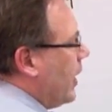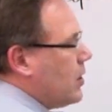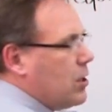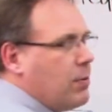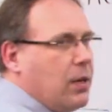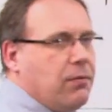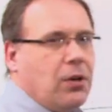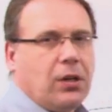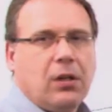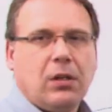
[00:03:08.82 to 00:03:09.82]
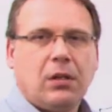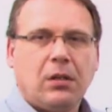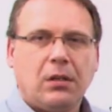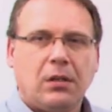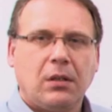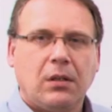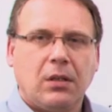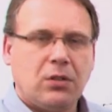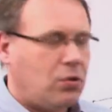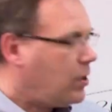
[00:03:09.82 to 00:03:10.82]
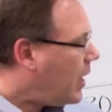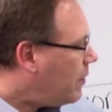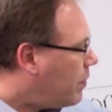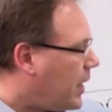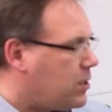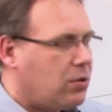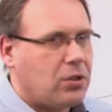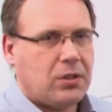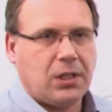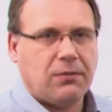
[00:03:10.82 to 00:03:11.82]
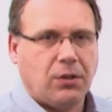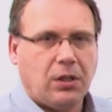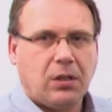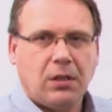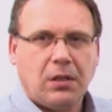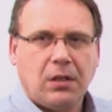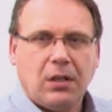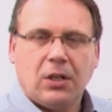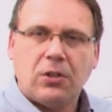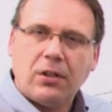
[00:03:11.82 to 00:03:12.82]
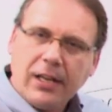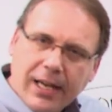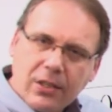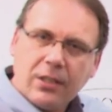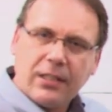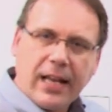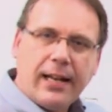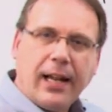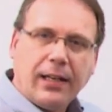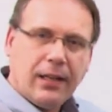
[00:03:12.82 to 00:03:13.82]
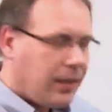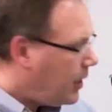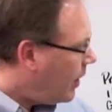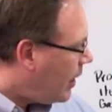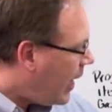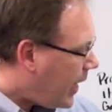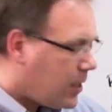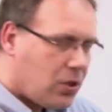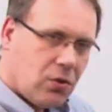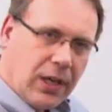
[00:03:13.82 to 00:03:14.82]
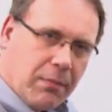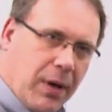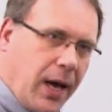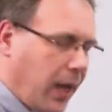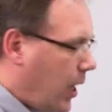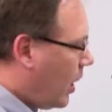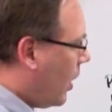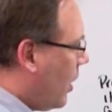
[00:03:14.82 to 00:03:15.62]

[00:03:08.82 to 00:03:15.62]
length is 20 foot. So you can't buy 36 foot. So the next standard length you can buy